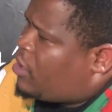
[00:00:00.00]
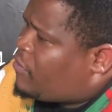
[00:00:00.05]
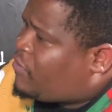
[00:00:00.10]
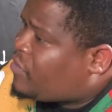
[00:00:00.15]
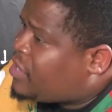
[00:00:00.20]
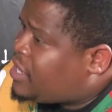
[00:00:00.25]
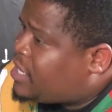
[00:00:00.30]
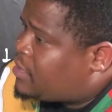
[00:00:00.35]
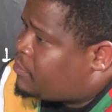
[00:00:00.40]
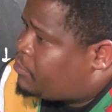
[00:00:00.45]

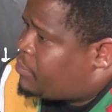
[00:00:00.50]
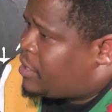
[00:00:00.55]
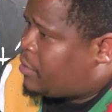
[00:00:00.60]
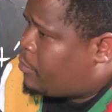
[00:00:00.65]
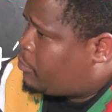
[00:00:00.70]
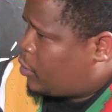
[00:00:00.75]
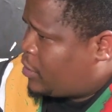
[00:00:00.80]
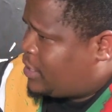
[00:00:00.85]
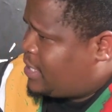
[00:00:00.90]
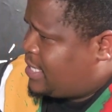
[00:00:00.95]
of it
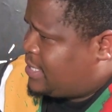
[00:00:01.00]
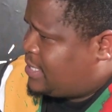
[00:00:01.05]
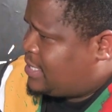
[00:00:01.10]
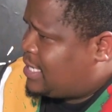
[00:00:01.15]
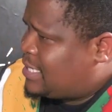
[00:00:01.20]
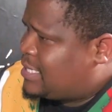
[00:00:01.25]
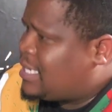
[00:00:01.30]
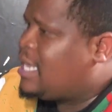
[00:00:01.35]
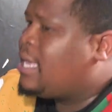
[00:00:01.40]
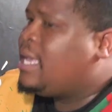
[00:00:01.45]
being
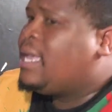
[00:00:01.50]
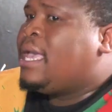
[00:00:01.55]
protested